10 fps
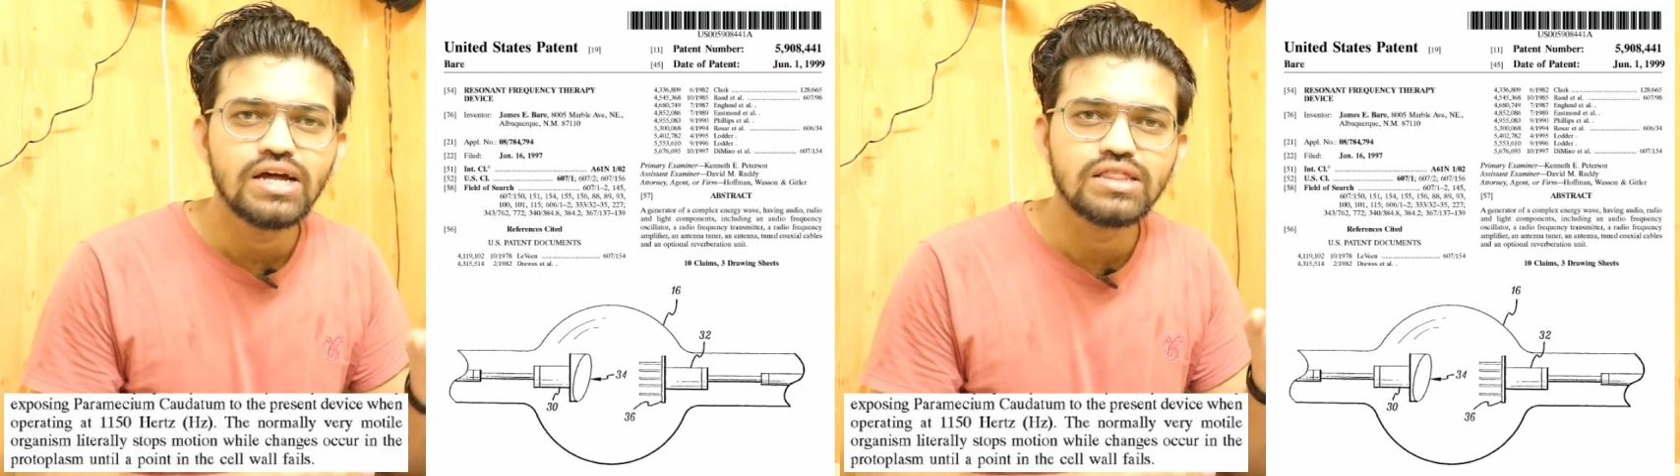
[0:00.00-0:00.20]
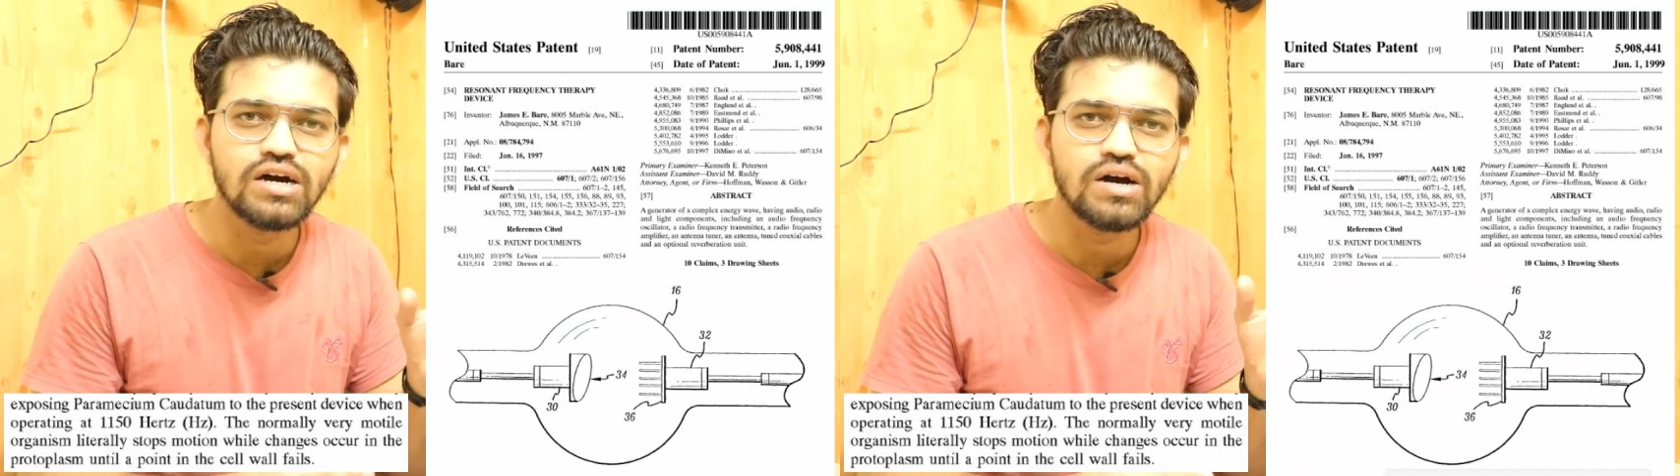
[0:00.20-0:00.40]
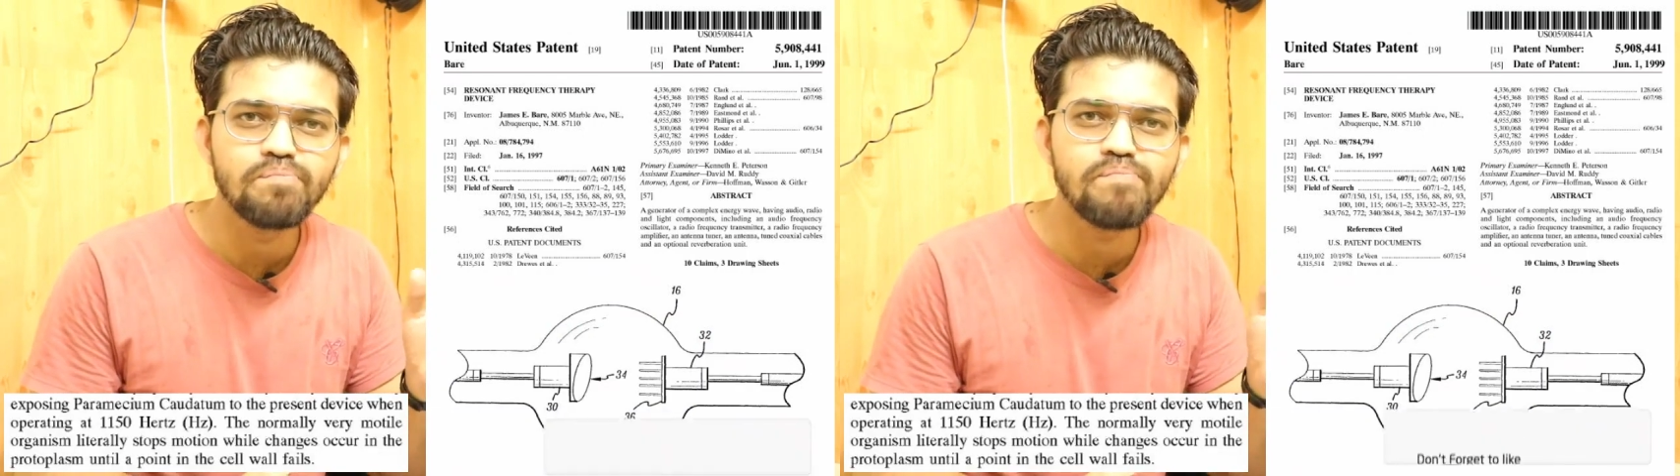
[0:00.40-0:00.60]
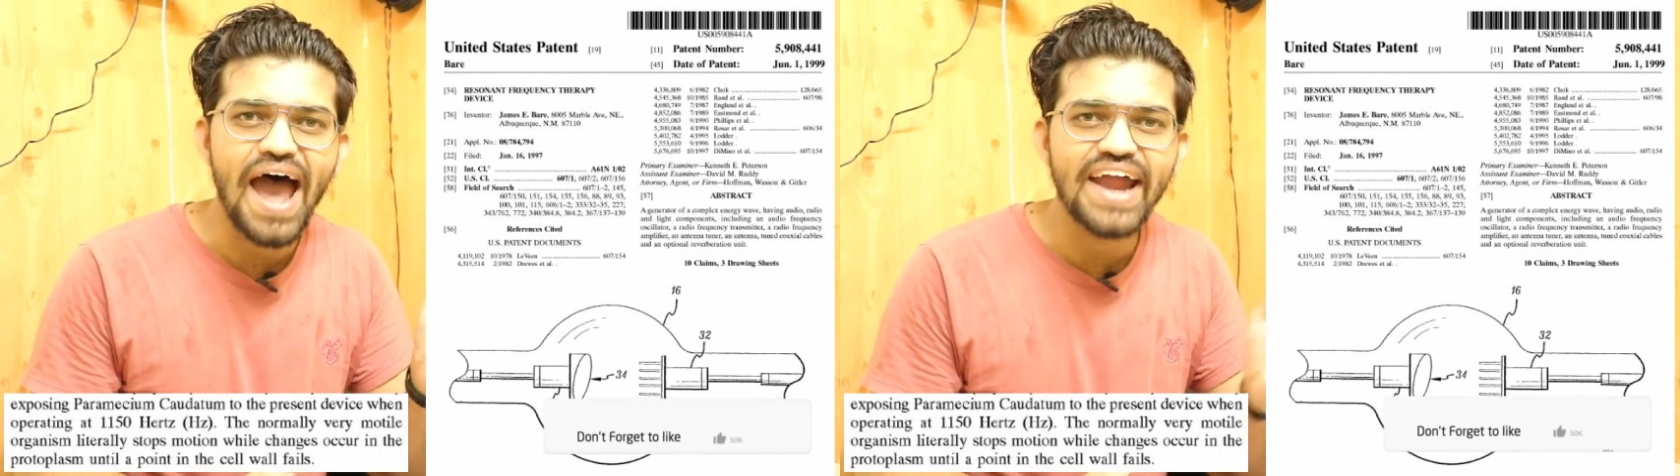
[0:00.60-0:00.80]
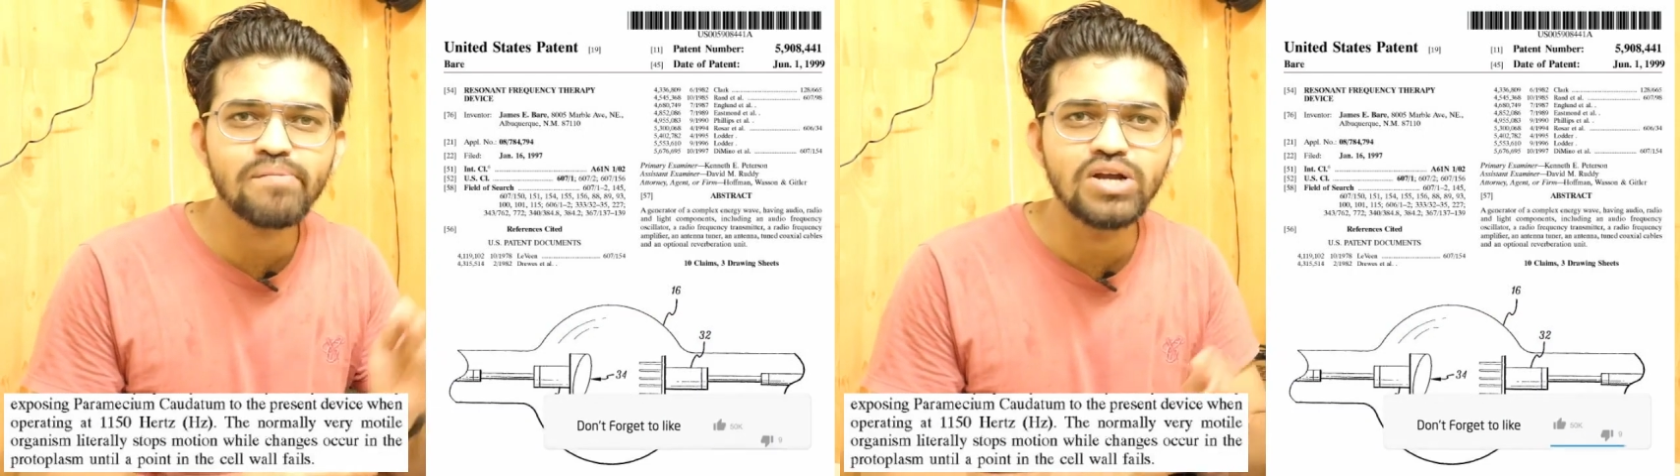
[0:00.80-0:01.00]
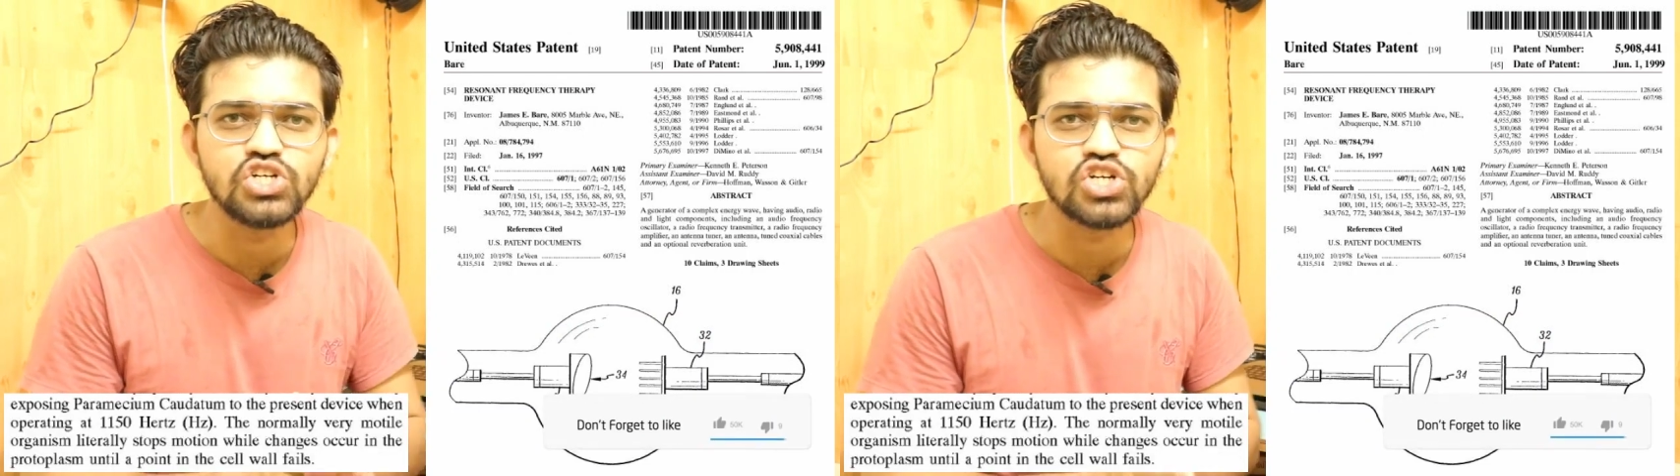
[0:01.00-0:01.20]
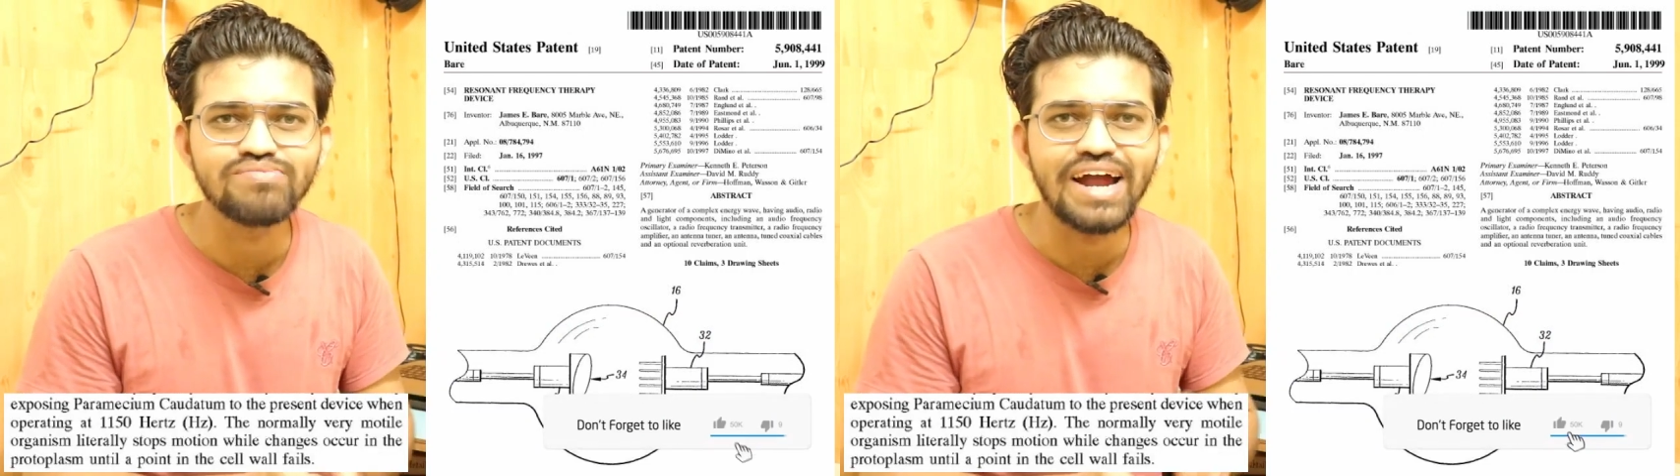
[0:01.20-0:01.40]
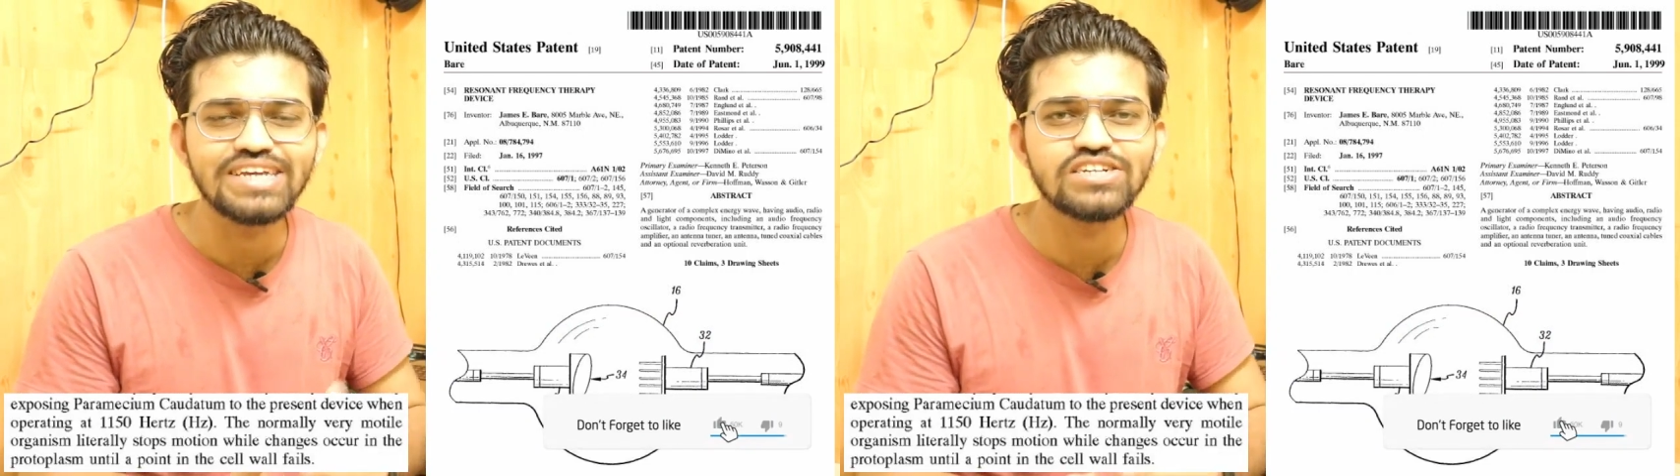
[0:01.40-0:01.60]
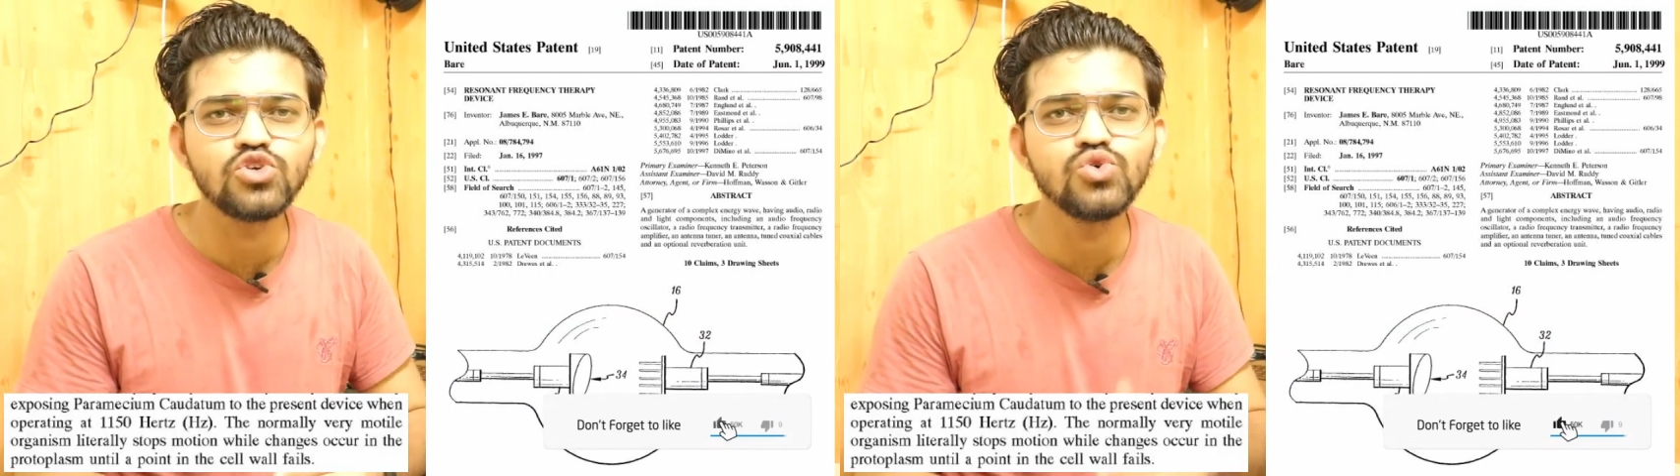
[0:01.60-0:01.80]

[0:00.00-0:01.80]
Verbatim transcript: the paramecium that is a